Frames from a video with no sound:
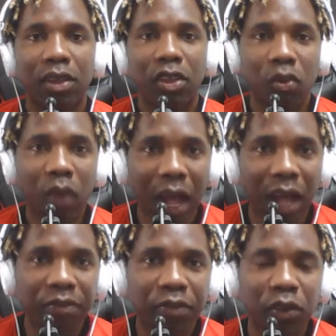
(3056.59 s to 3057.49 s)
you
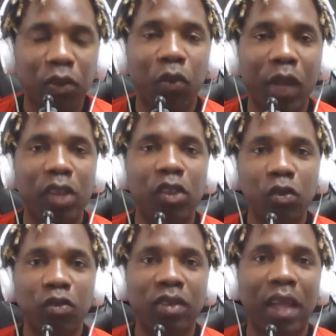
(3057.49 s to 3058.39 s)
have to know when
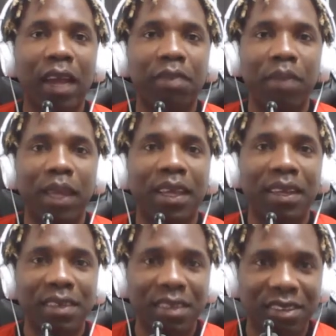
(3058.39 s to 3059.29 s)
you start making
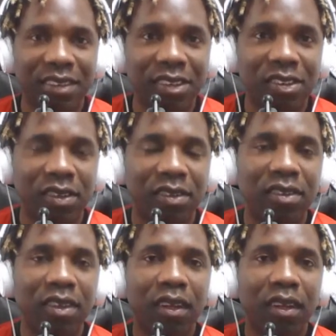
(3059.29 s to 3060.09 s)
the decisions